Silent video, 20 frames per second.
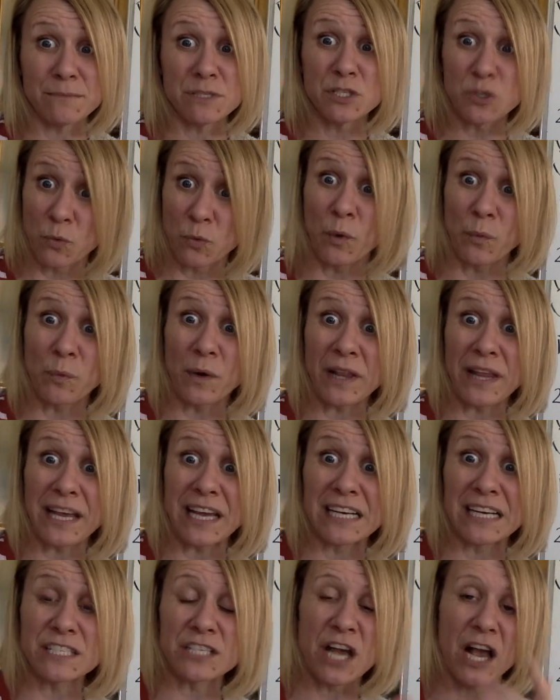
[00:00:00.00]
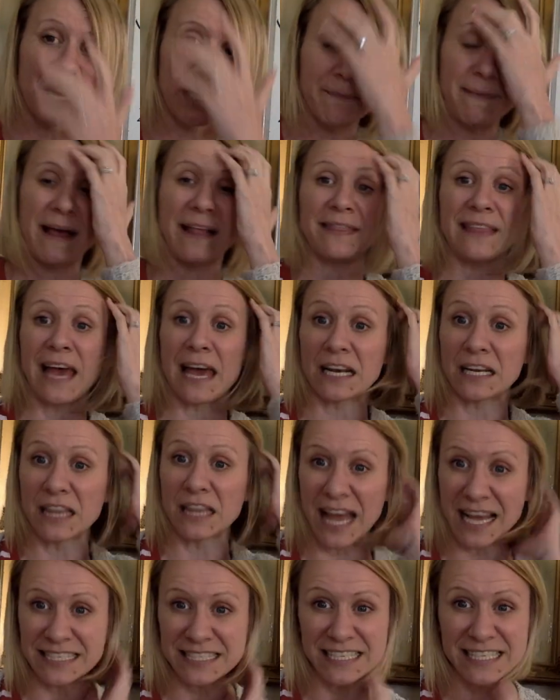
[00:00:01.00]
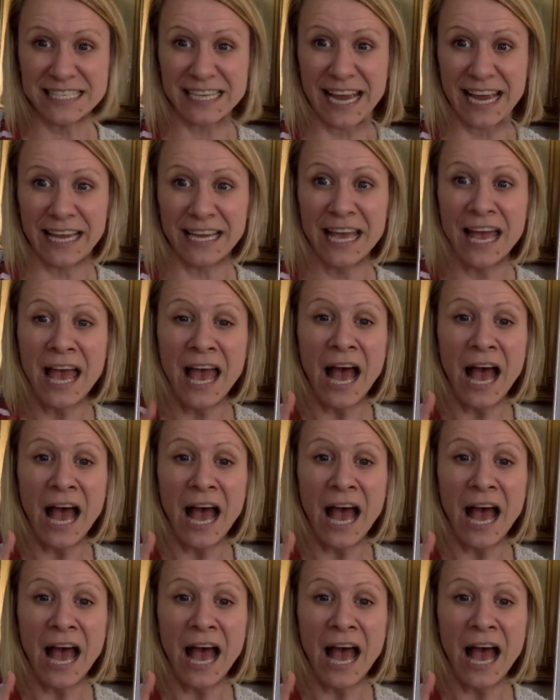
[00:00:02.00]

So we're really going to talk about that a lot today.